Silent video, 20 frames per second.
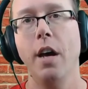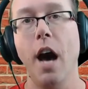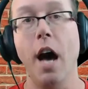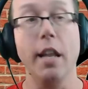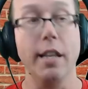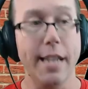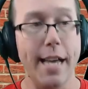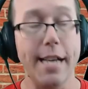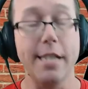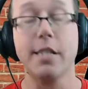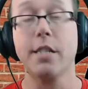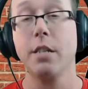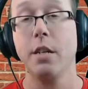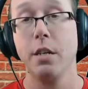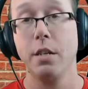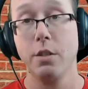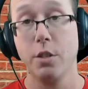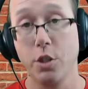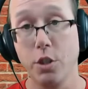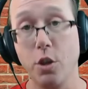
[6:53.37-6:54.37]
A less
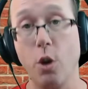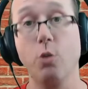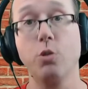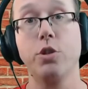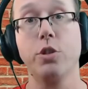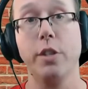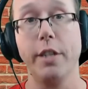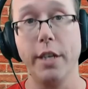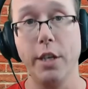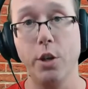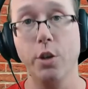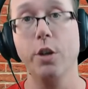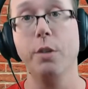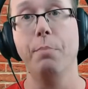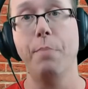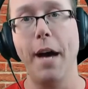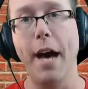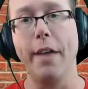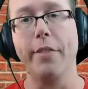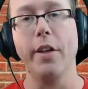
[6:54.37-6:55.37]
socially good
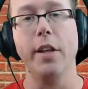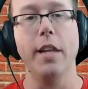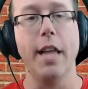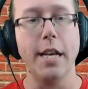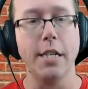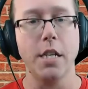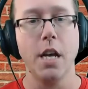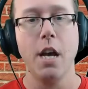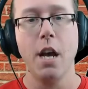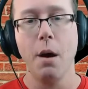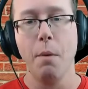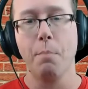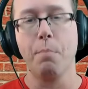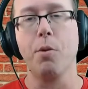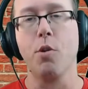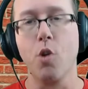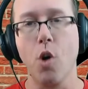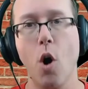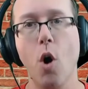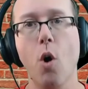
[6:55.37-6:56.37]
path, a less
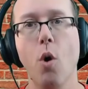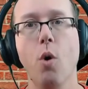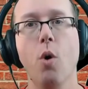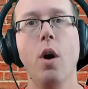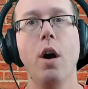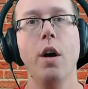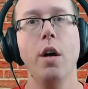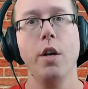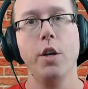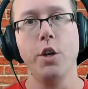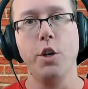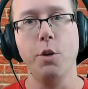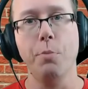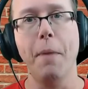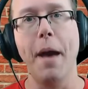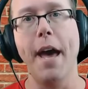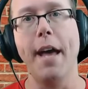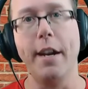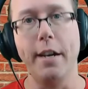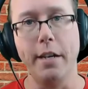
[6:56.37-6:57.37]
pro
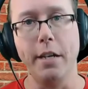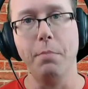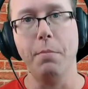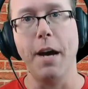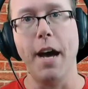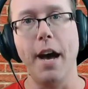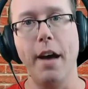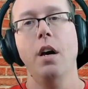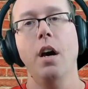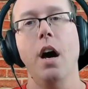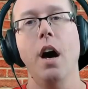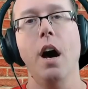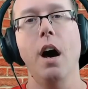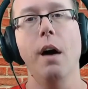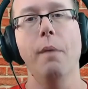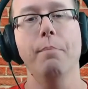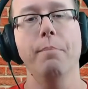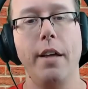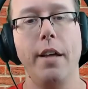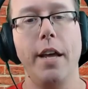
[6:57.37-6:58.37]
humanity path.
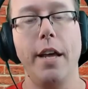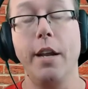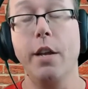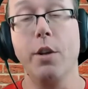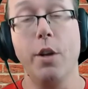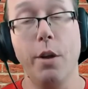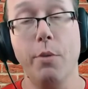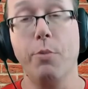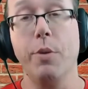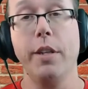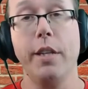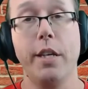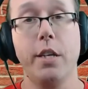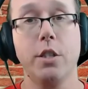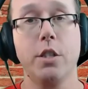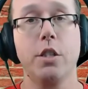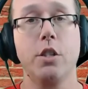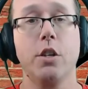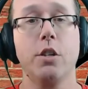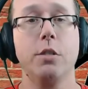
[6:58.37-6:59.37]
Um, and it, it really
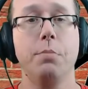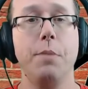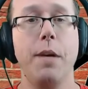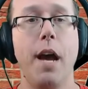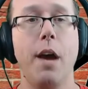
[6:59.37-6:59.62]
concerns me.